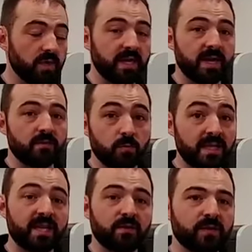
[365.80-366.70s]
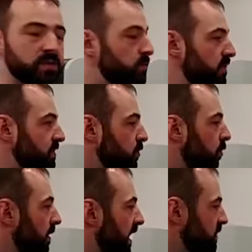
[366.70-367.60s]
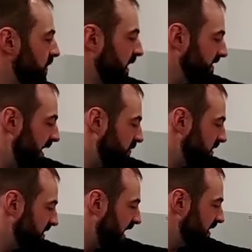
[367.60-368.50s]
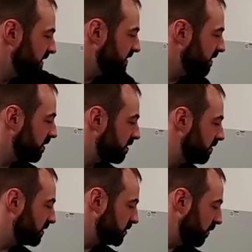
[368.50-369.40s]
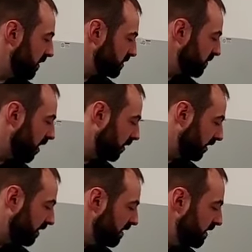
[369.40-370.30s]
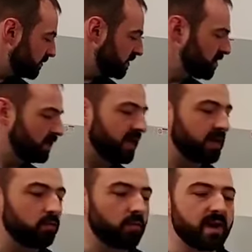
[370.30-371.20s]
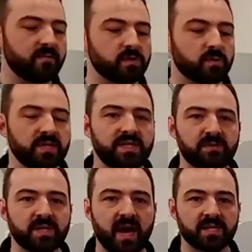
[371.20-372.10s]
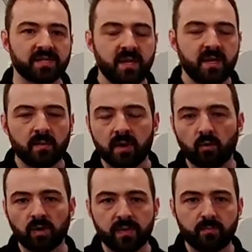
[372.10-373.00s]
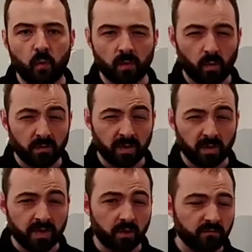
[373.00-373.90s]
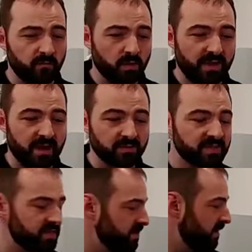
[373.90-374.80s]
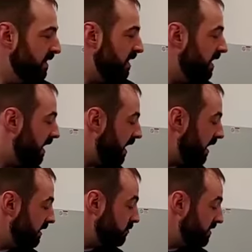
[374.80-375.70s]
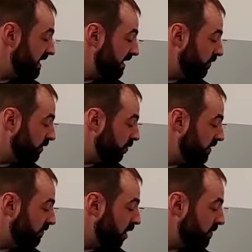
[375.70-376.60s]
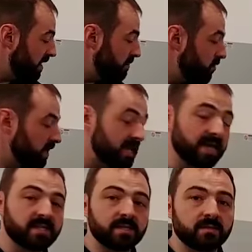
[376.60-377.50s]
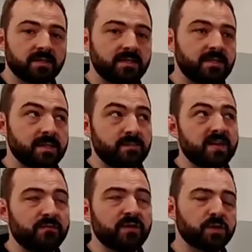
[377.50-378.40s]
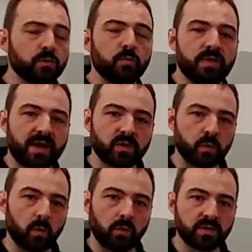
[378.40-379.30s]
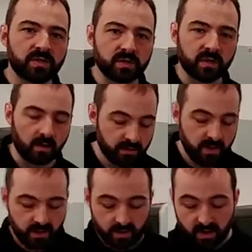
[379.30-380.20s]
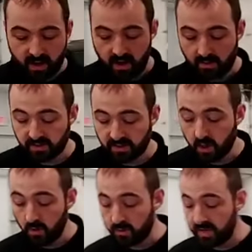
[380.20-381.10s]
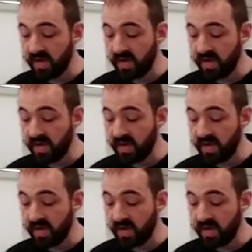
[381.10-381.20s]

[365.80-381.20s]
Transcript: really, really efficient with this tool. But as we get down to sizes that are so much smaller, especially like engravers, where the tip size might only be 0.1 millimeter or 4,000ths, you need every little bit of RPM you can get to be efficient with that tool still. So